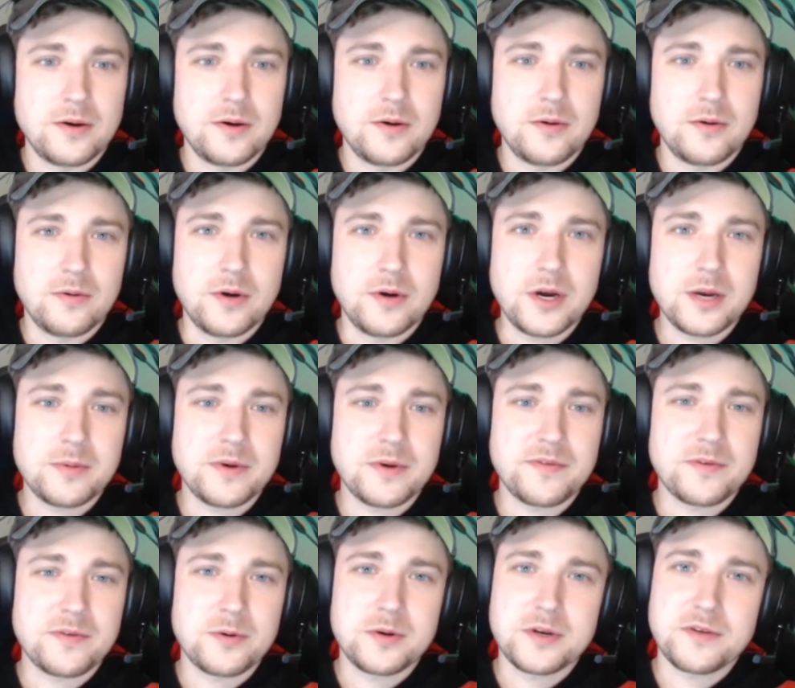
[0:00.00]
Welcome
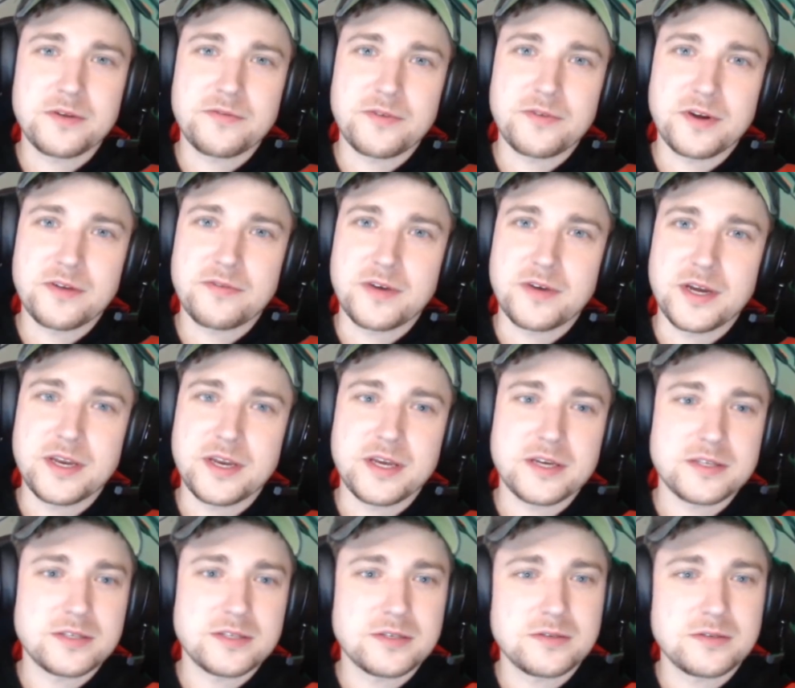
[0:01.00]
everyone to Frank
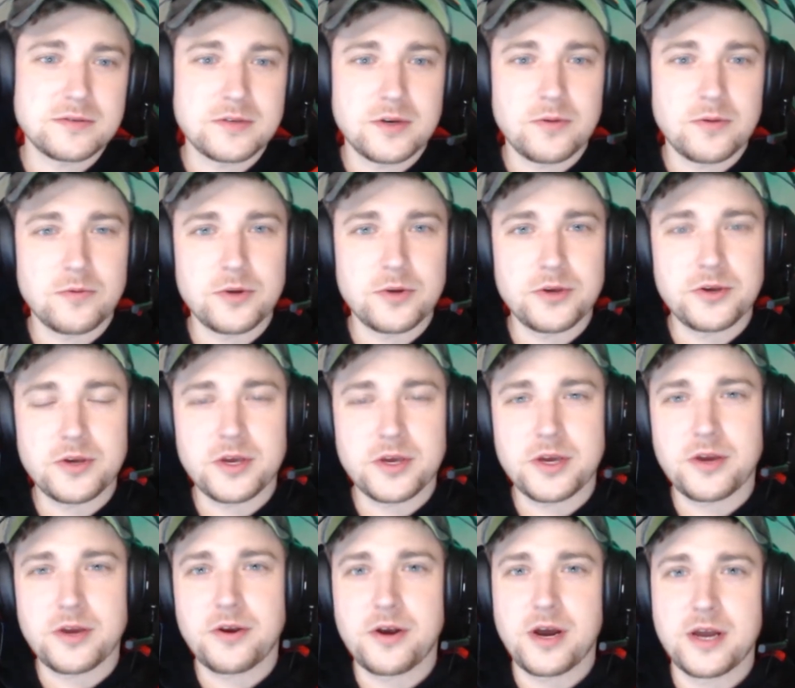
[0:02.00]
Finance, where you can
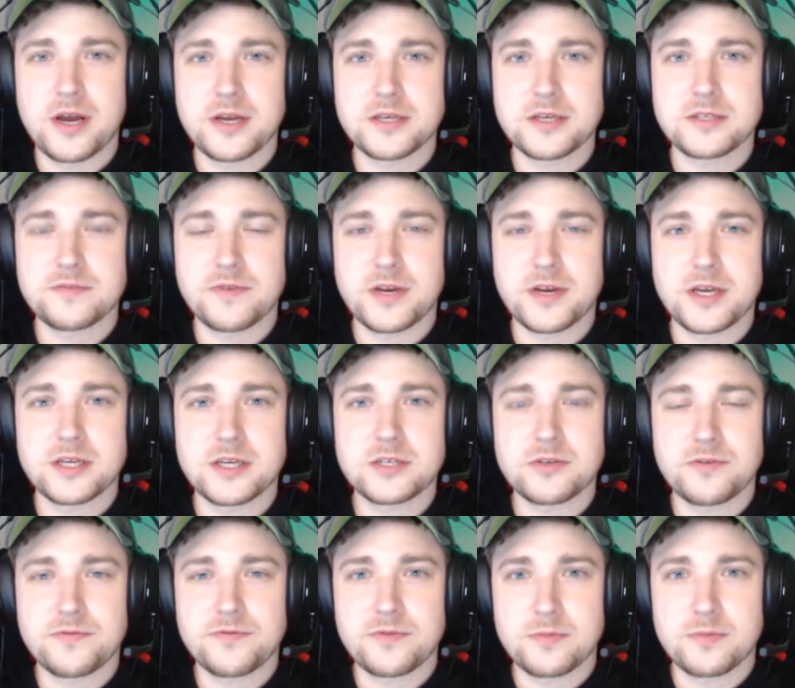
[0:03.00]
get your honest
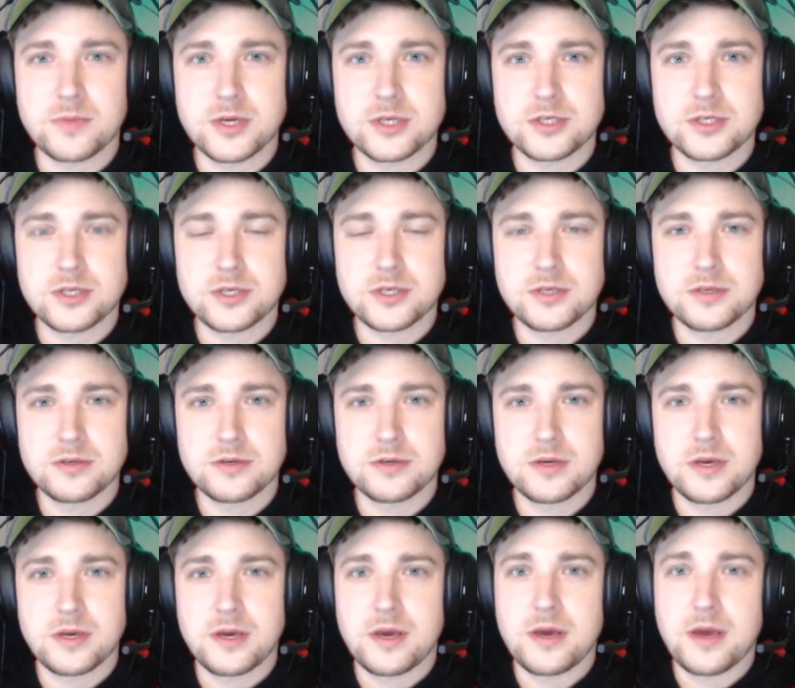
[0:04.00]
financial information
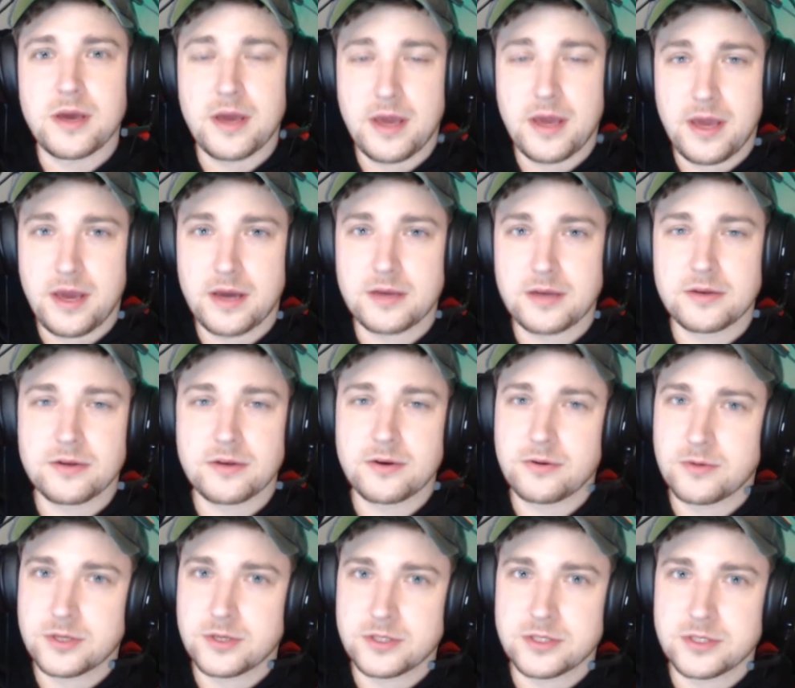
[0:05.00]
and your
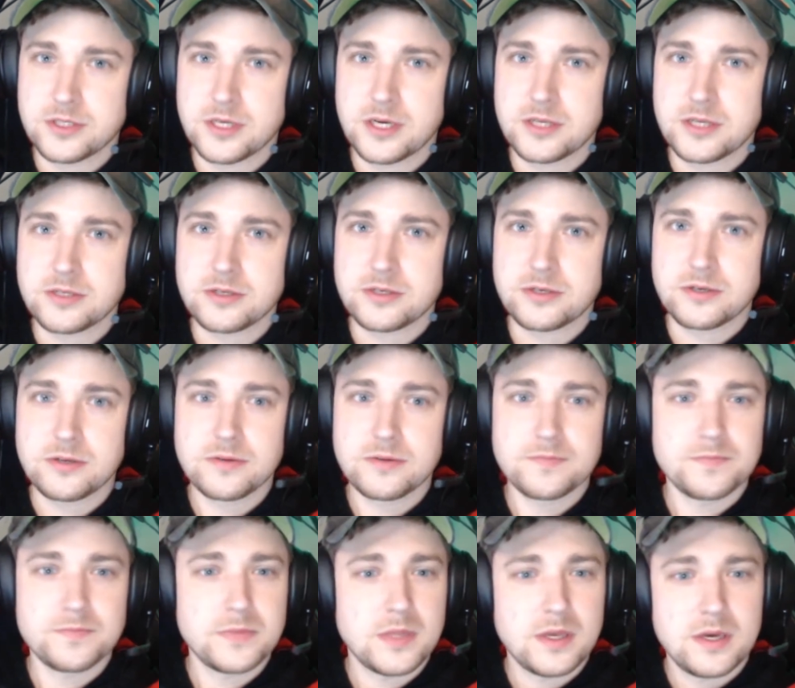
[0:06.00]
questions answered.
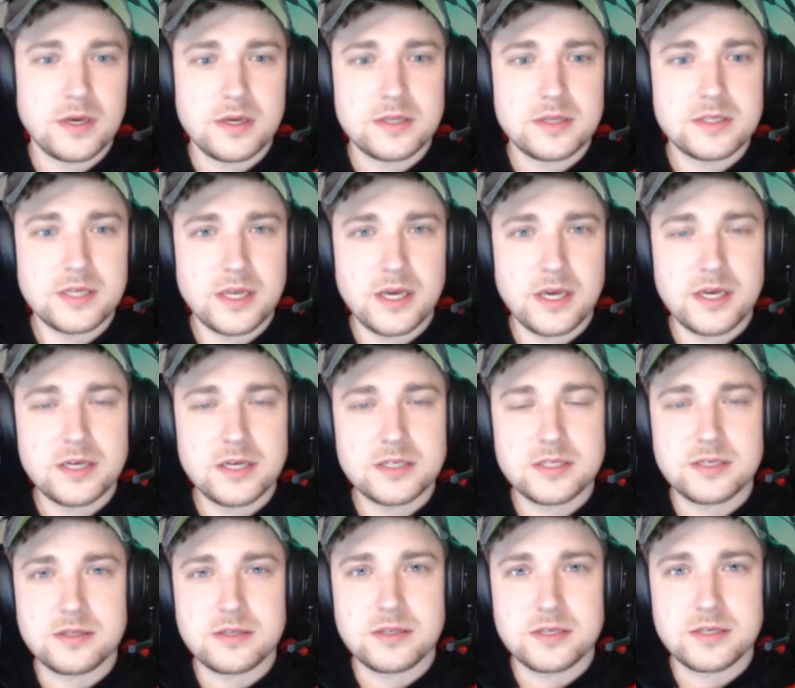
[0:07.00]
Today
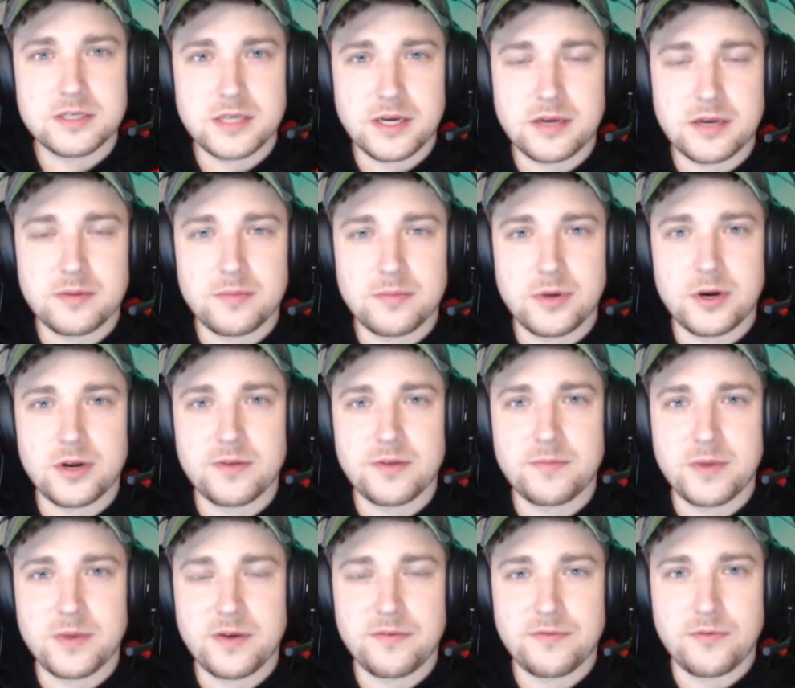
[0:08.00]
is the second part of
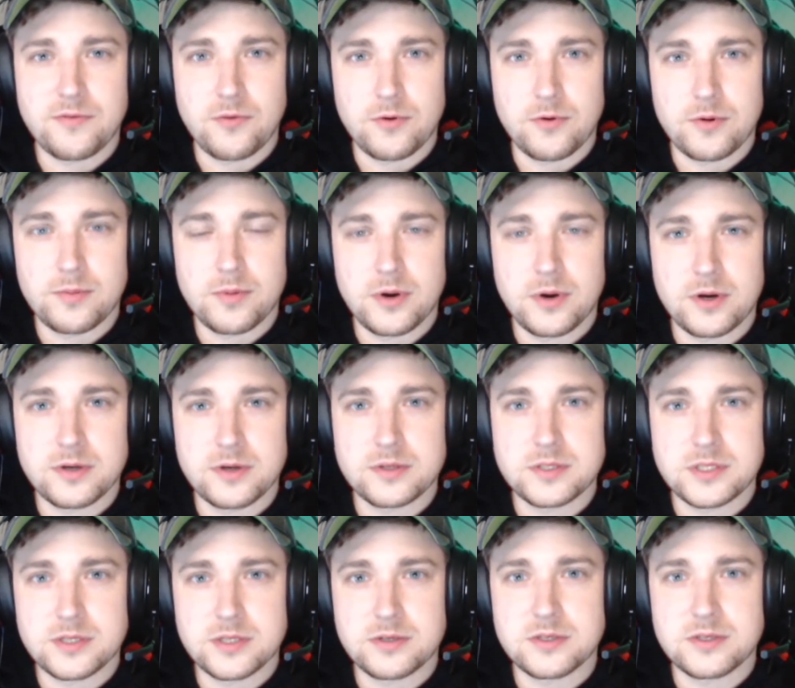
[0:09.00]
my four-part
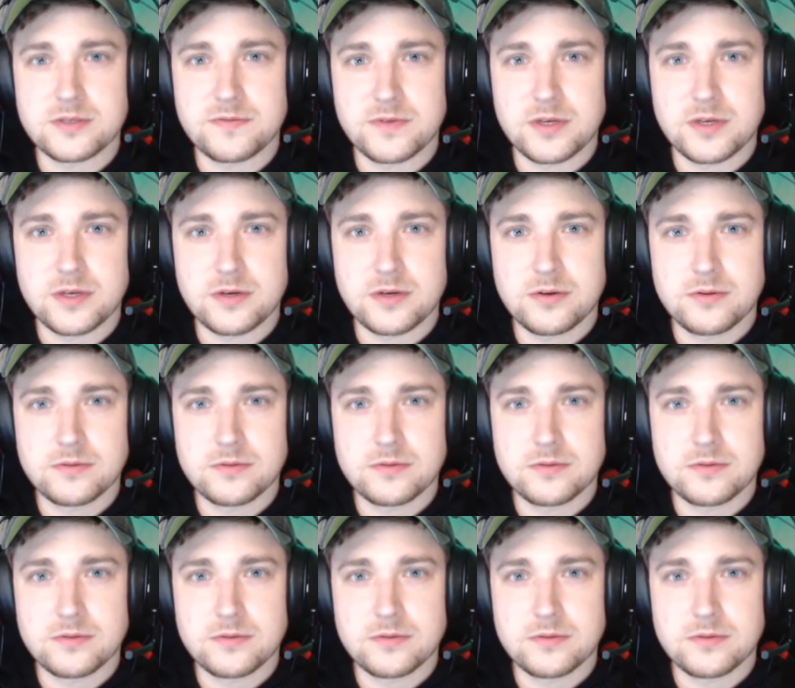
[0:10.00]
series video,